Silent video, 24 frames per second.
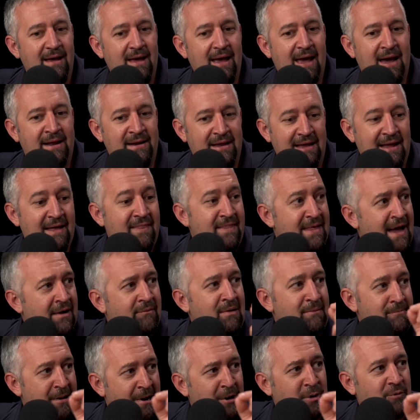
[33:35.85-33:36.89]
And in that
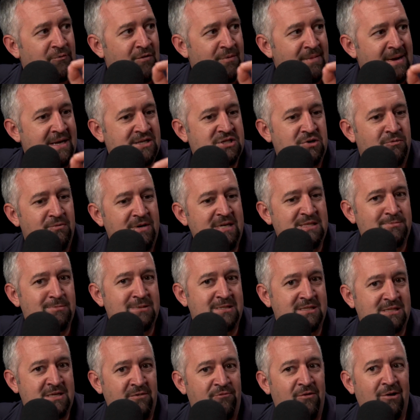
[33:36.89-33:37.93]
repair information, we
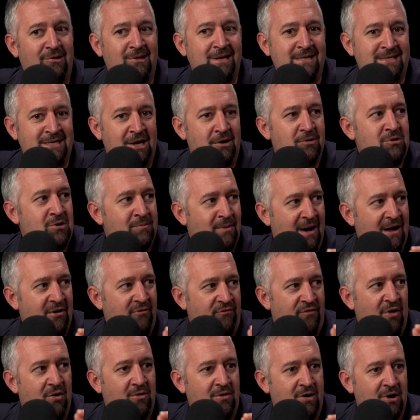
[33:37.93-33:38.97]
specifically tell you by
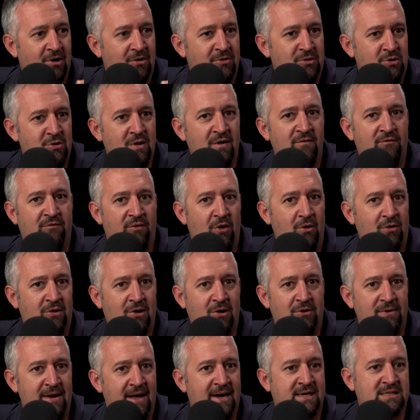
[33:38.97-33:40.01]
fault code, you have fault
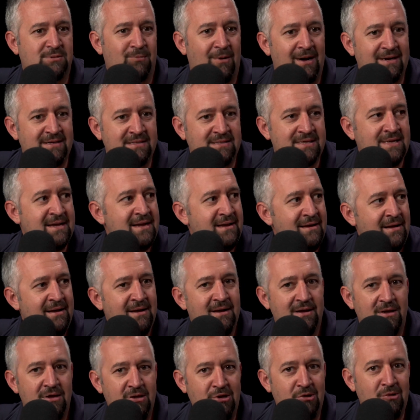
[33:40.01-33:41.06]
code XYZ,
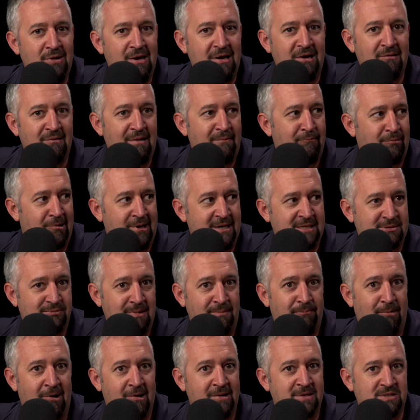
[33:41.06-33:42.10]
you need to replace
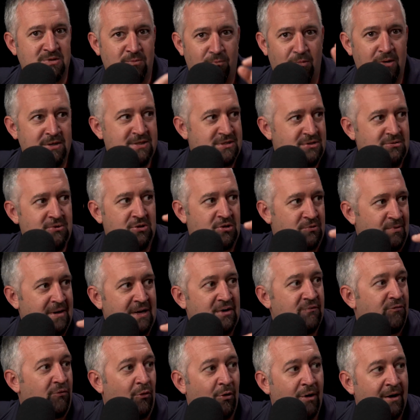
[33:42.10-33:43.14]
parts 1, 2, 3,
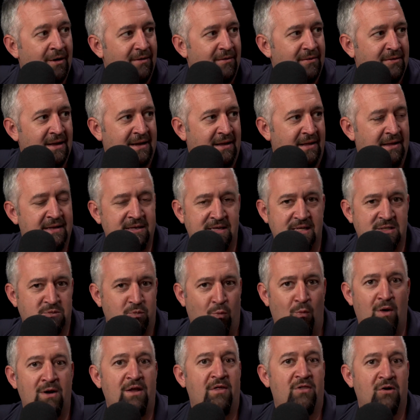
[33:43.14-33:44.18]
and 4. Like it's
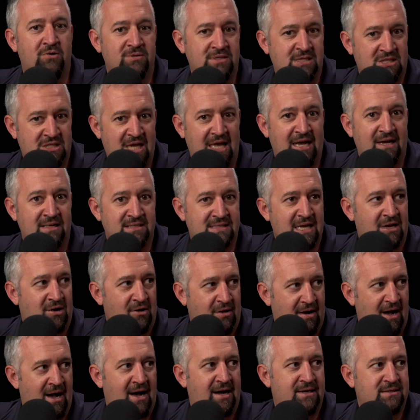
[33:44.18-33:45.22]
one of those things that
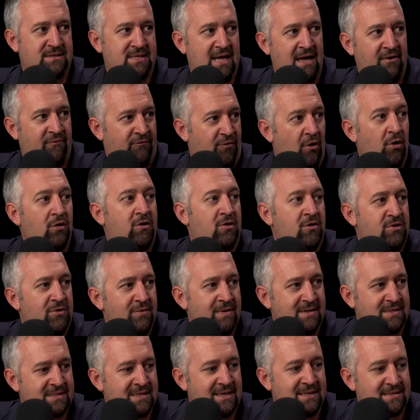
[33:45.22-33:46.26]
could cause that fault code to
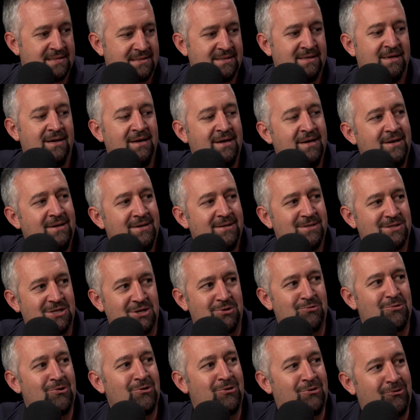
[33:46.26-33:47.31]
exist. So
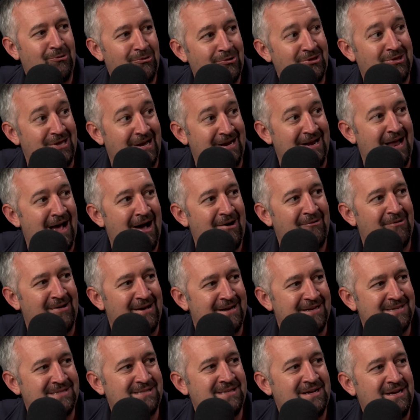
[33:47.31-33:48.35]
the real cool thing now
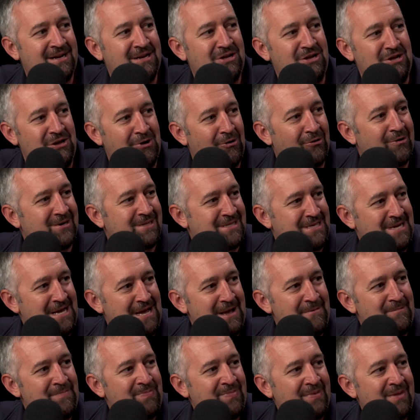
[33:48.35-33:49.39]
is your
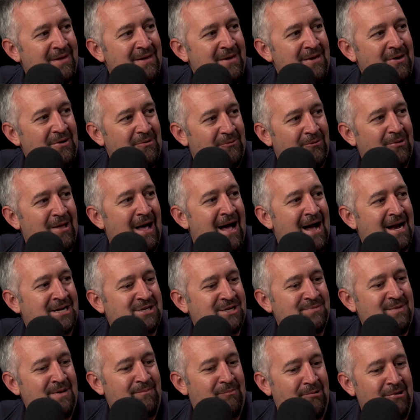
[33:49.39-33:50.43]
team will
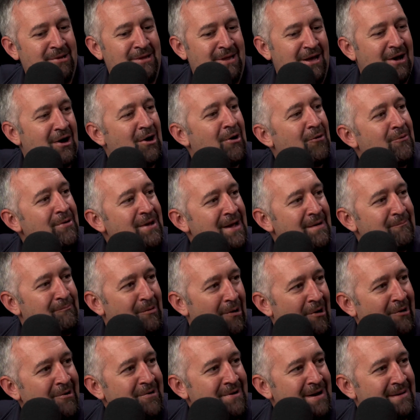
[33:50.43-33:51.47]
actually be putting the OEM
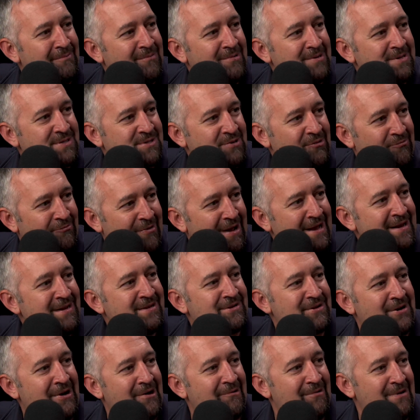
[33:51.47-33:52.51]
part numbers right
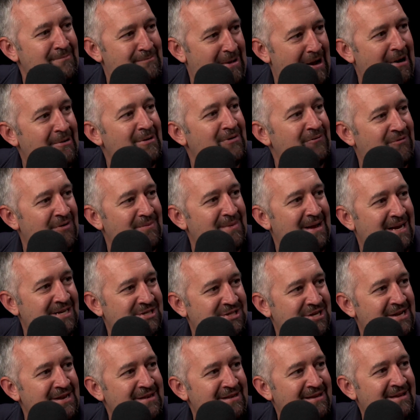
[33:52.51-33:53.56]
into our repair
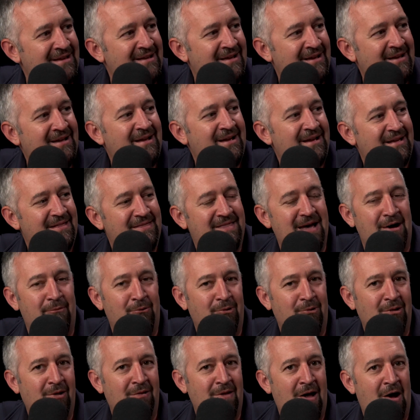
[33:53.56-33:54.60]
information that
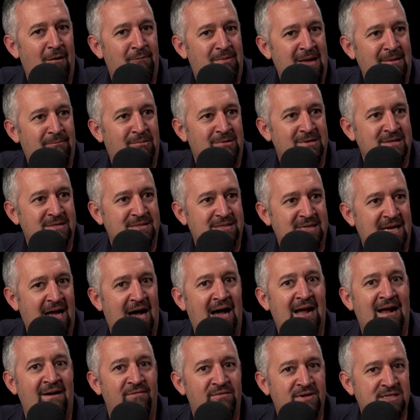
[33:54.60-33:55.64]
will allow people to see,
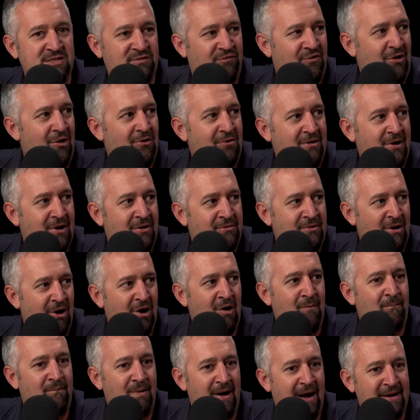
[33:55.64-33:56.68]
I have this fault code.
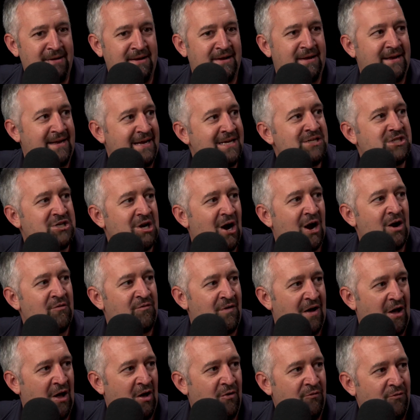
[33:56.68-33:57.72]
Oh, I need an EGR
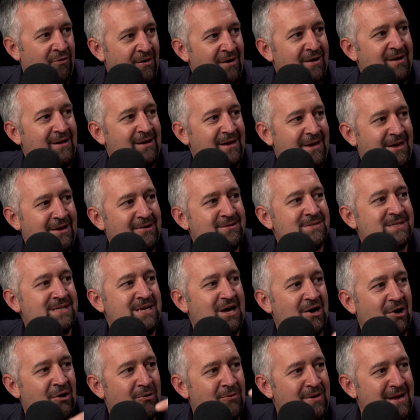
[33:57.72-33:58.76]
valve. Here's
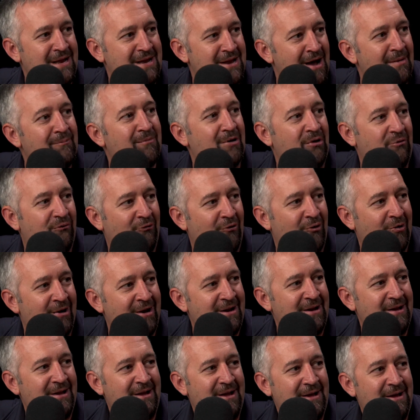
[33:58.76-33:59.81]
the OE number for
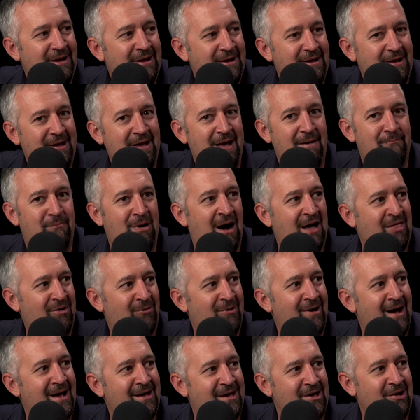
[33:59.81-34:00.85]
it. And by the
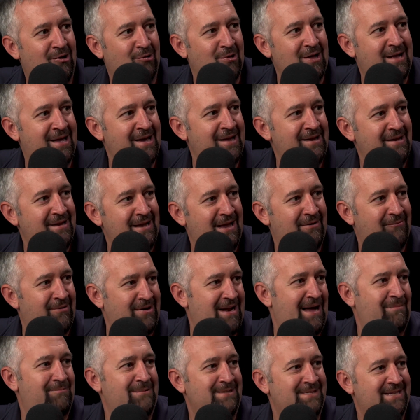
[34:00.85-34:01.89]
way, I can click it. And what
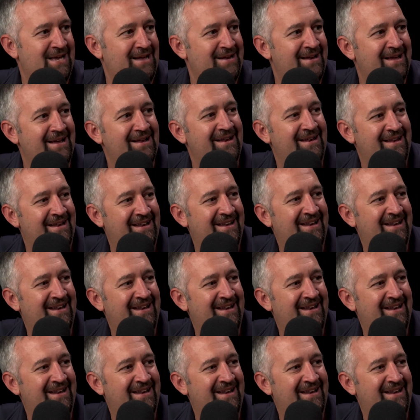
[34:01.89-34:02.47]
happens then, Nate?